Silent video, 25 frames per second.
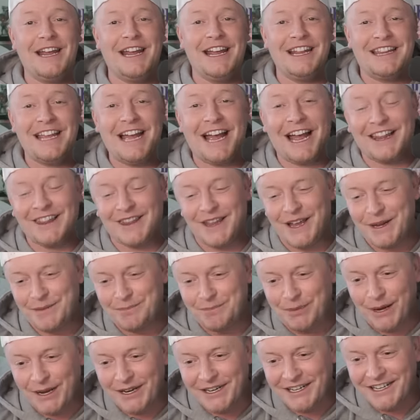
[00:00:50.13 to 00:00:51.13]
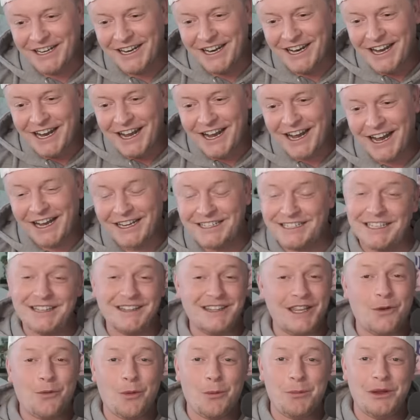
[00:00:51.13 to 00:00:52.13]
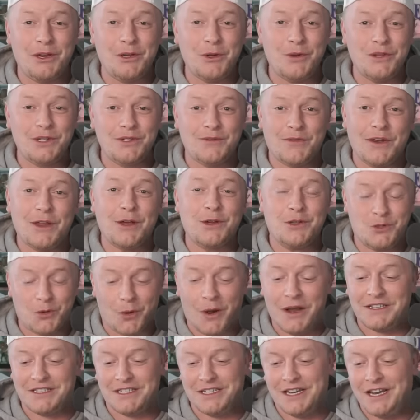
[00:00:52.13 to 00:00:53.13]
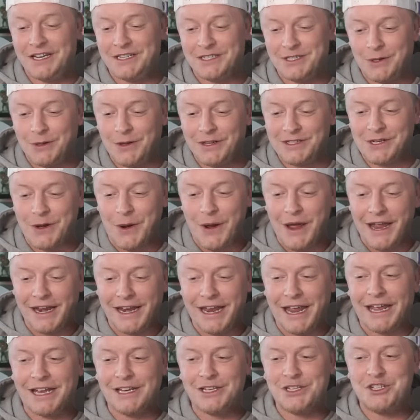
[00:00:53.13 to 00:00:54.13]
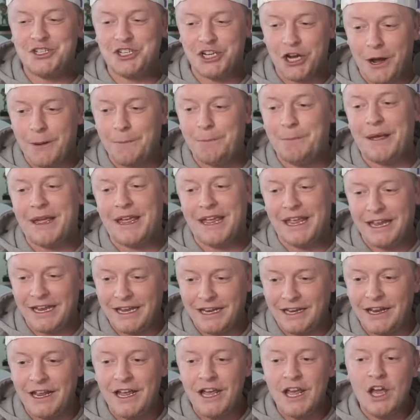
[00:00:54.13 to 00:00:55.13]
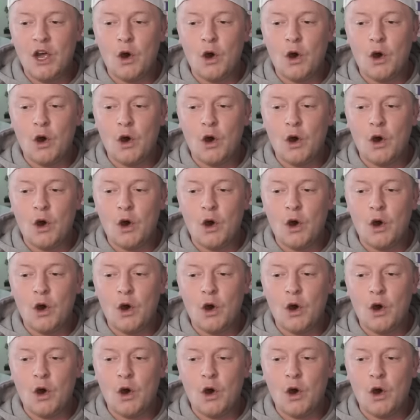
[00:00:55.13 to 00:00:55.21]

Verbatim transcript: hit that like button. Uh, didn't think we'd be doing this video twice today. So let's go ahead and jump in.